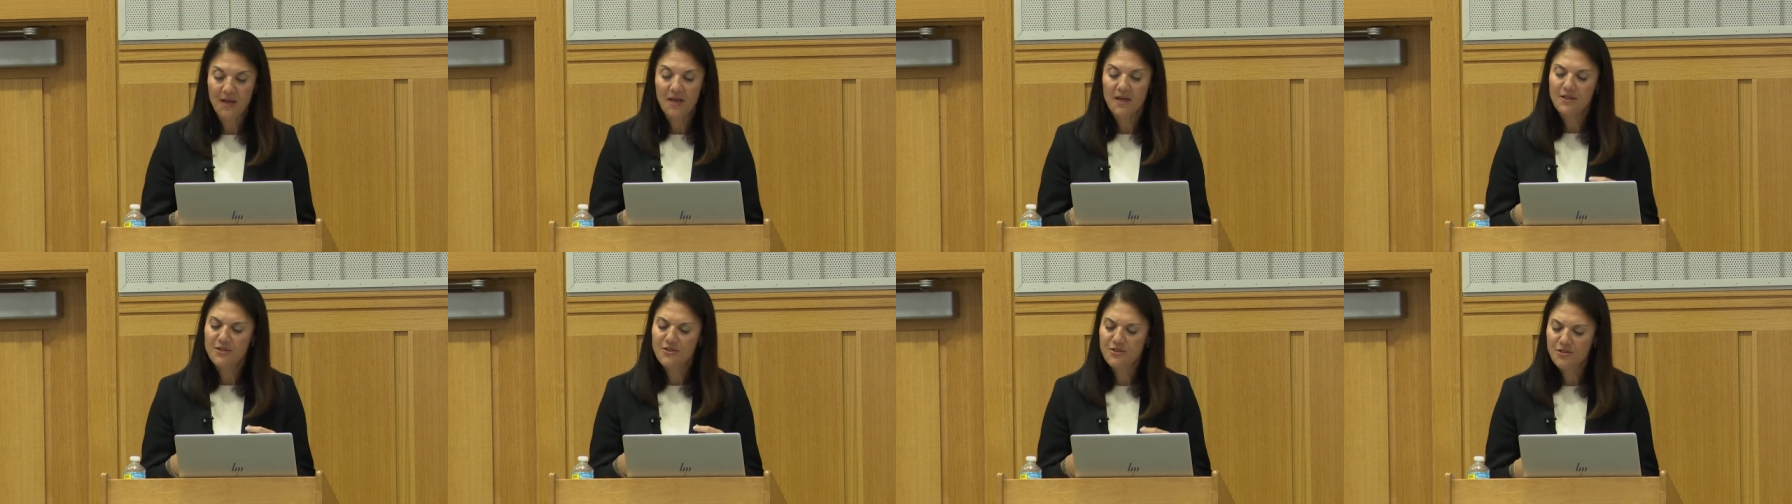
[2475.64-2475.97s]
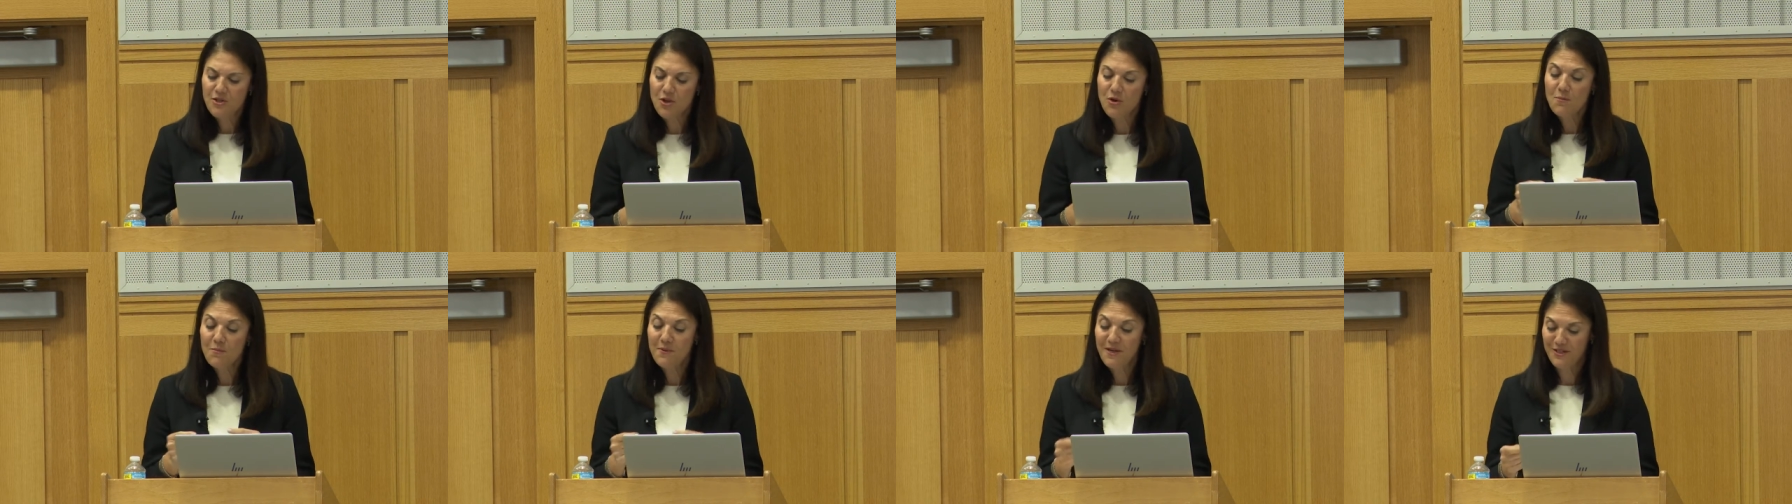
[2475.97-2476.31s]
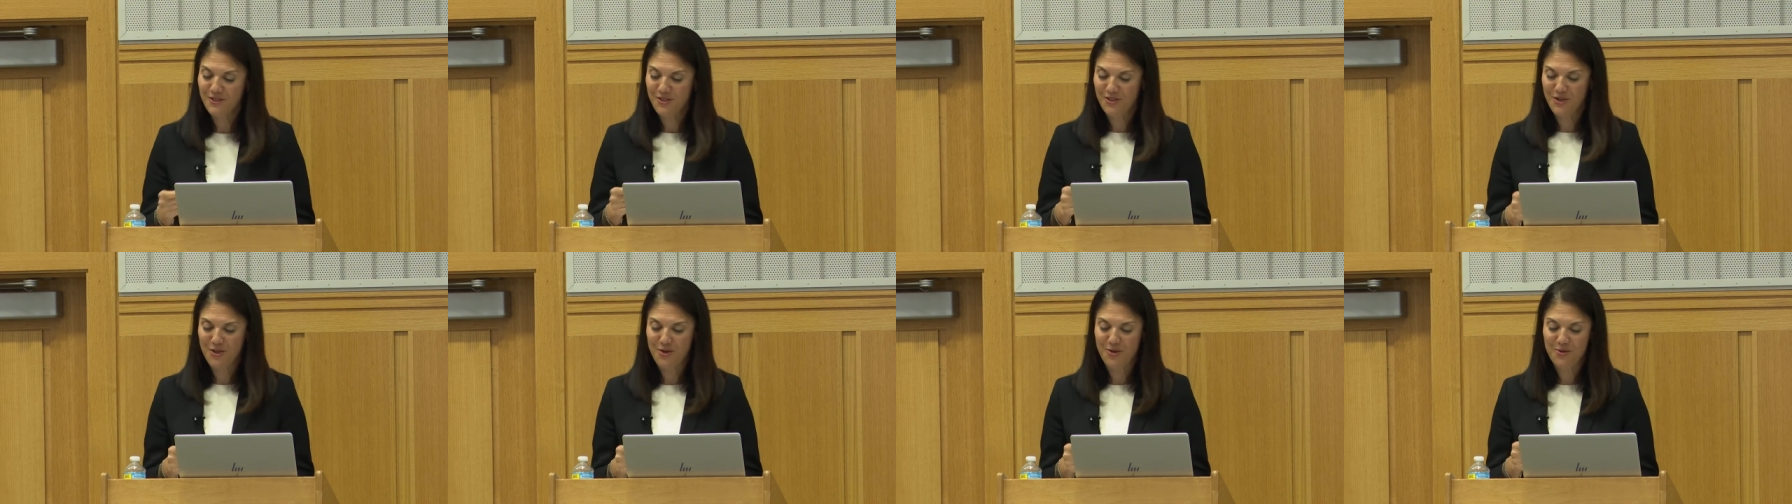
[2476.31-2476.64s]
so much
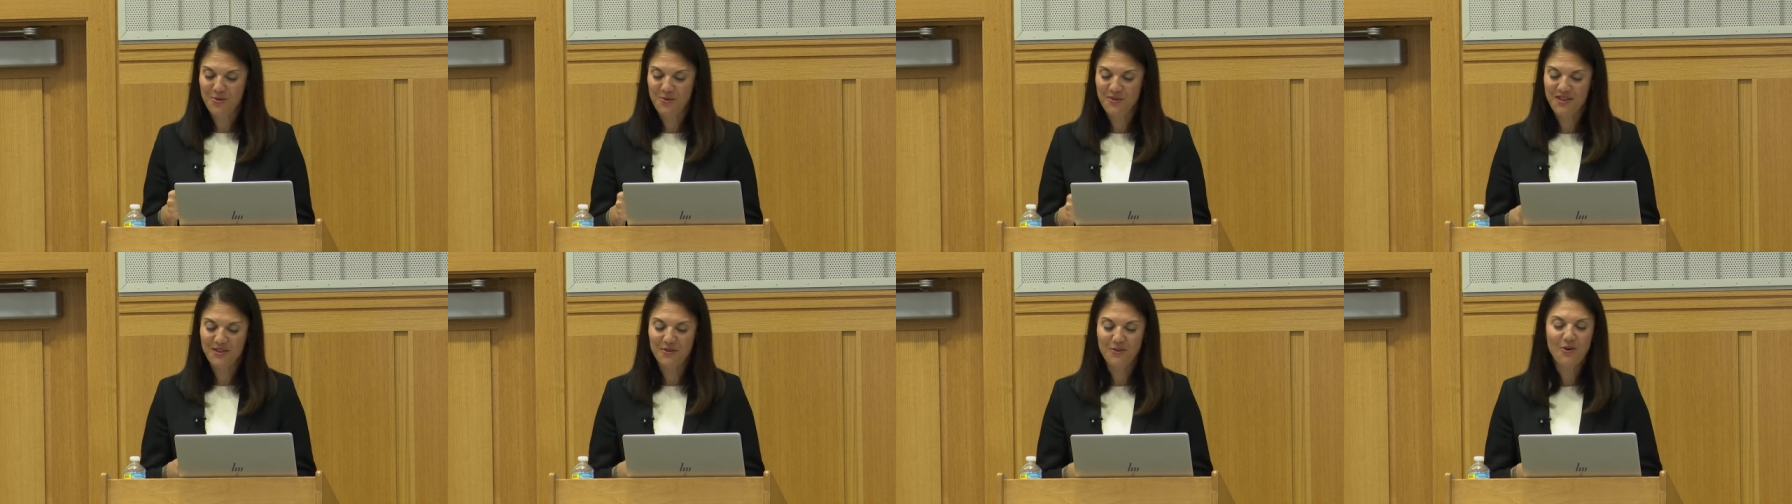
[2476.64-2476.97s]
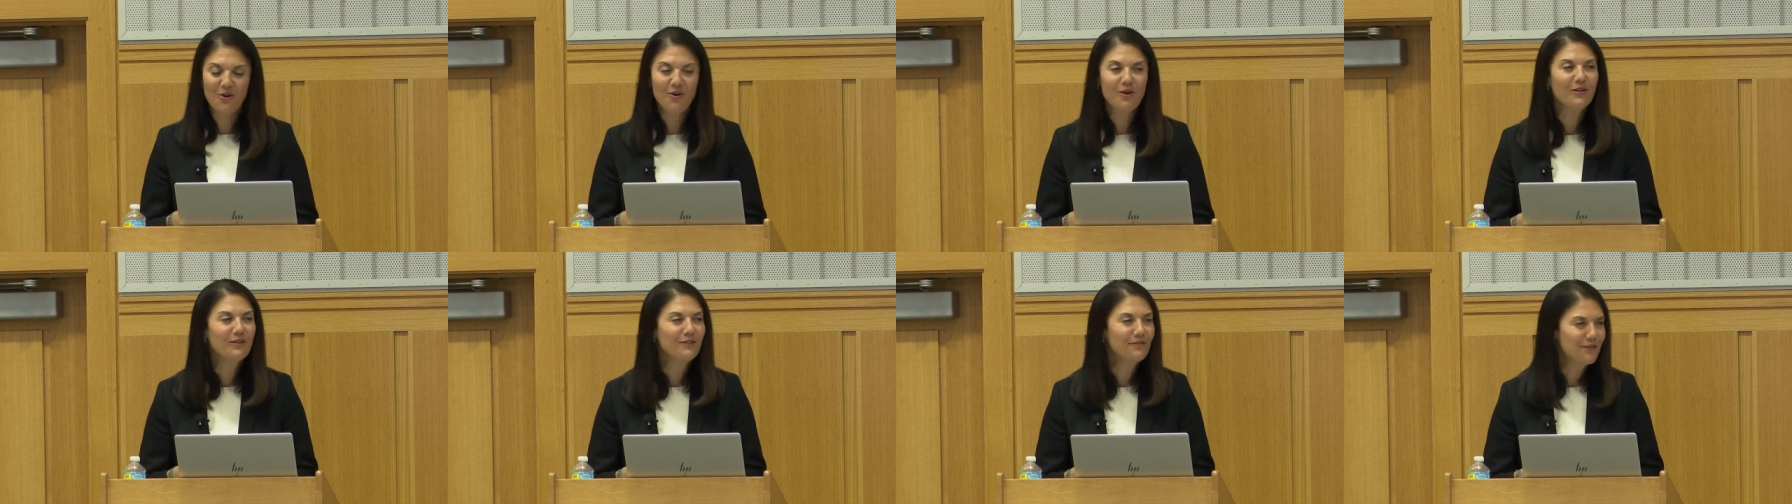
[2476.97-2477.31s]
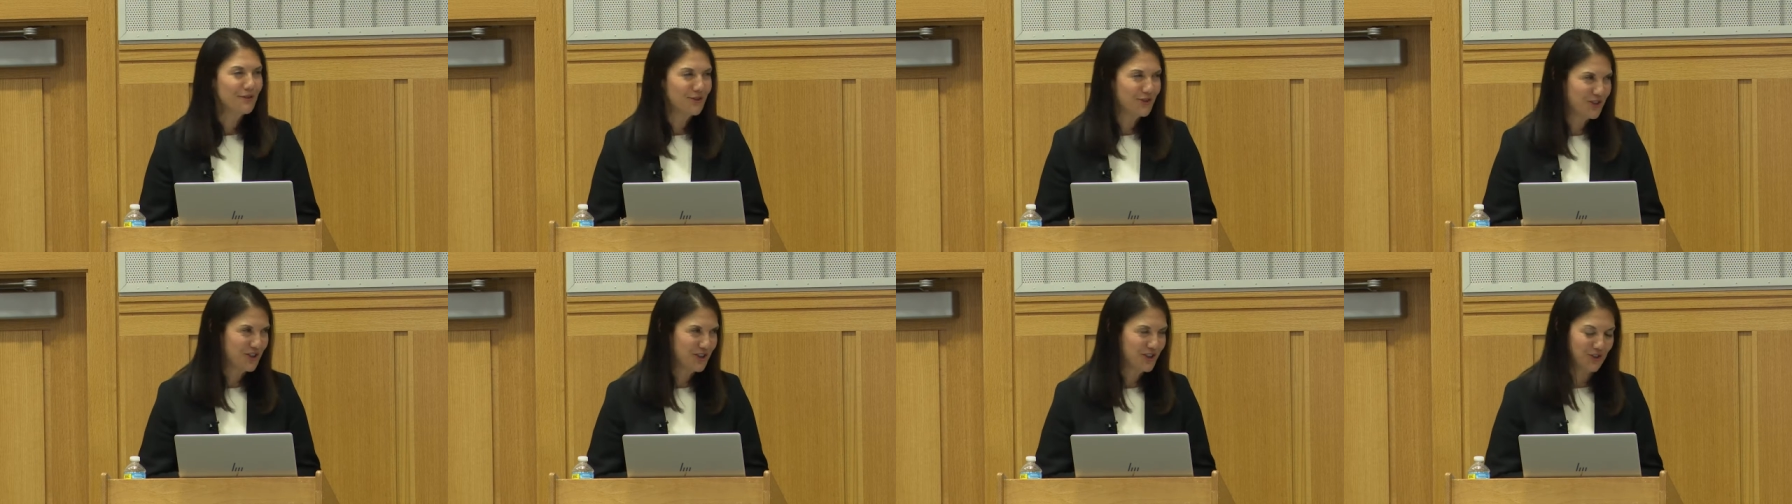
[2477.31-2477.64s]
so that all of
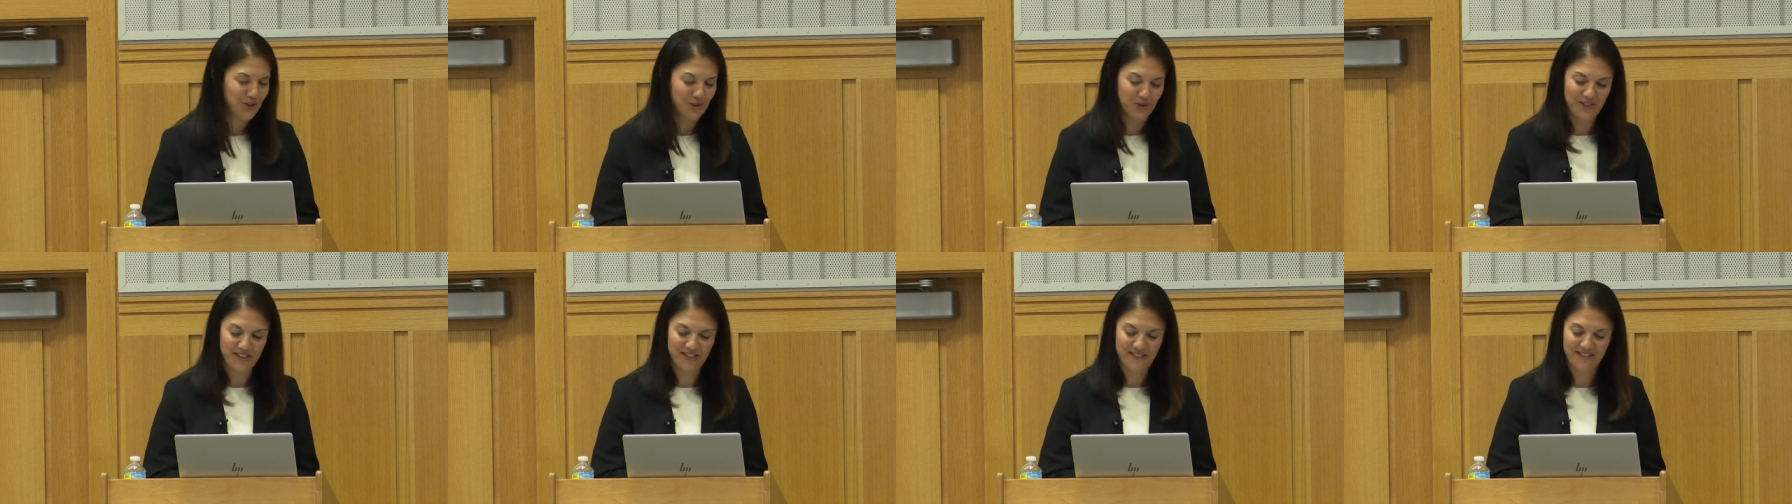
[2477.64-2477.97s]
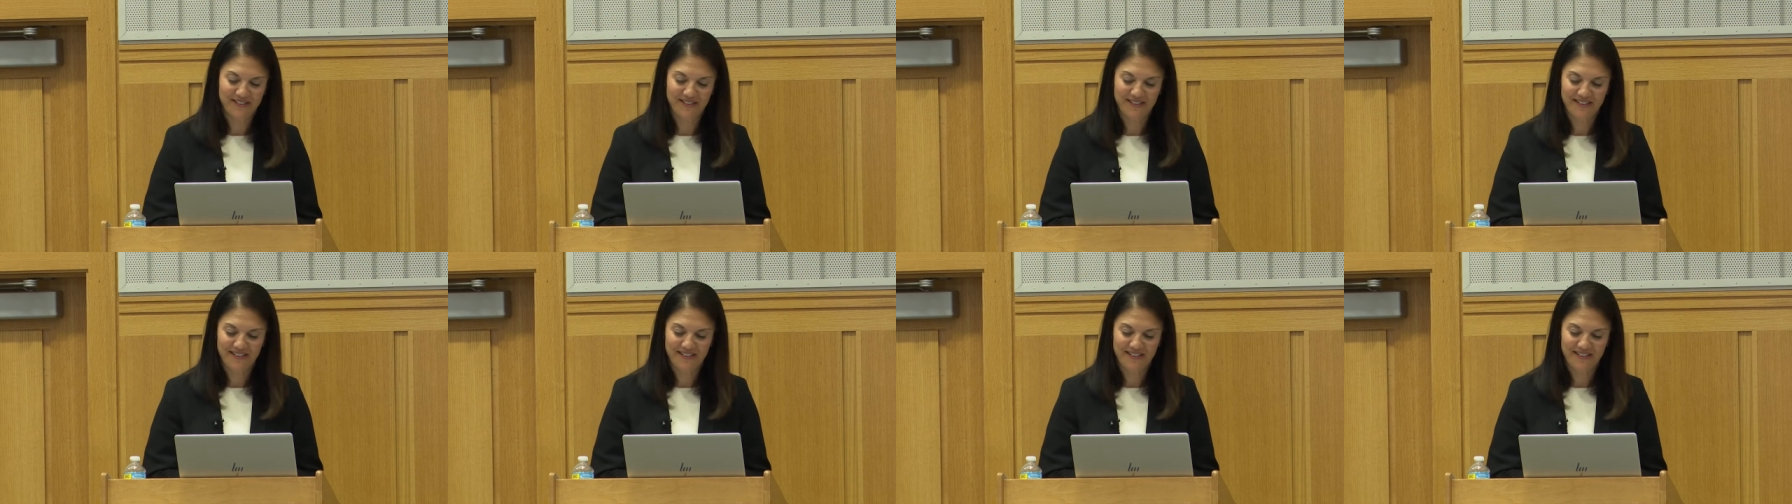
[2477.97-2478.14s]
her children